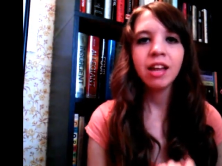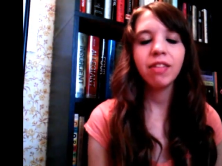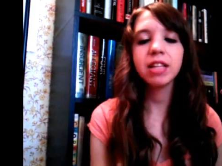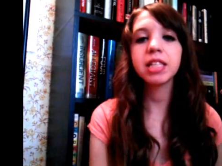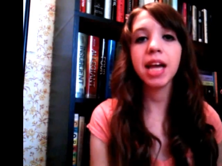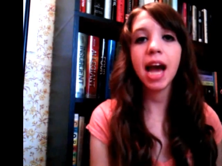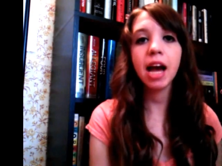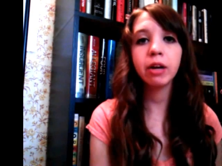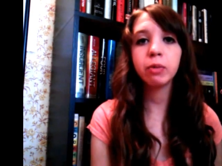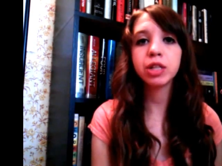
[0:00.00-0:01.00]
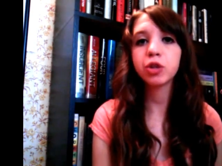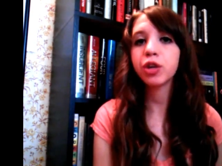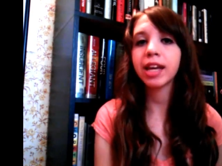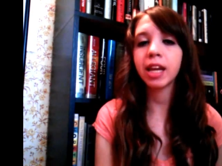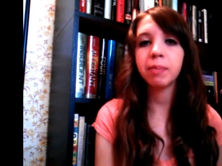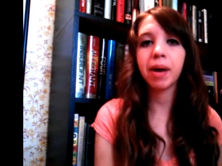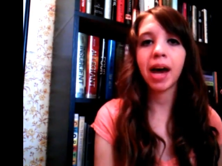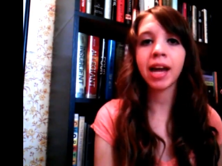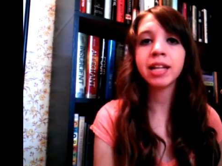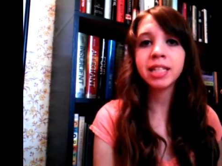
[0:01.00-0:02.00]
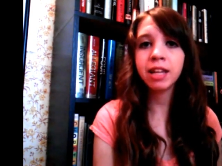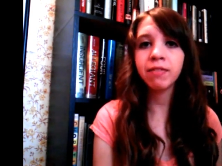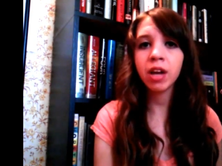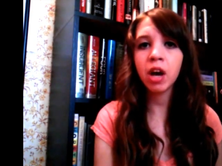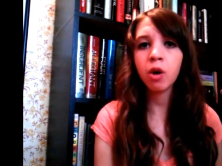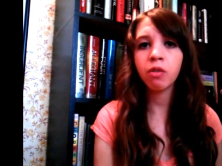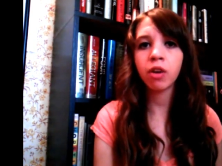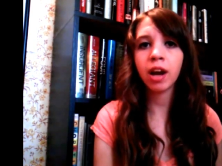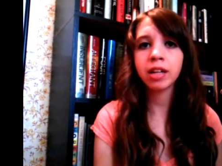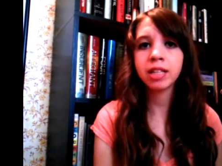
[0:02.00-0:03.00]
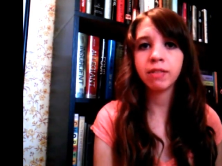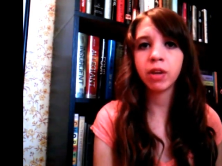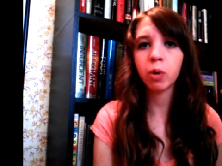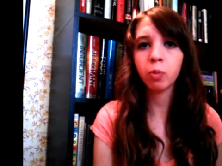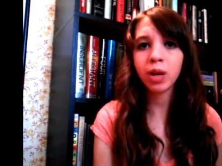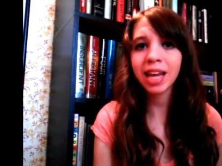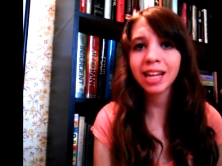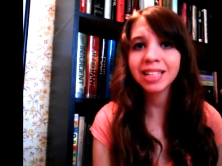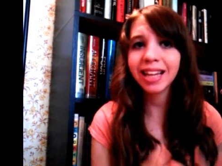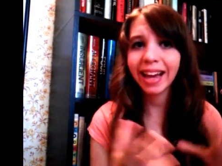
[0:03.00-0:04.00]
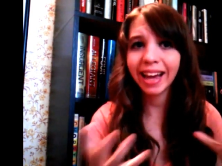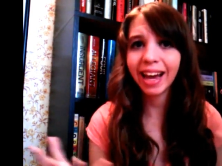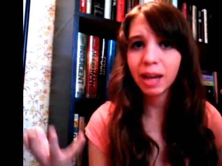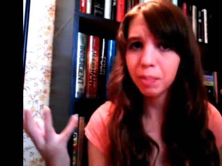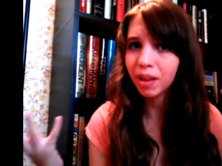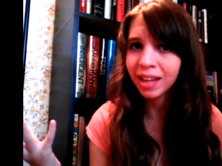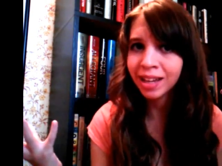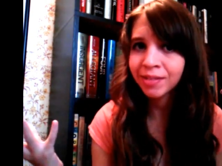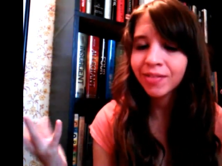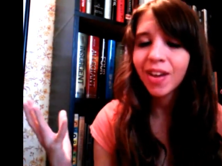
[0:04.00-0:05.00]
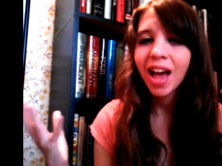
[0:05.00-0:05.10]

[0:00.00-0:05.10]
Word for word: This tag was created by Divya over at Divya Reads, I believe,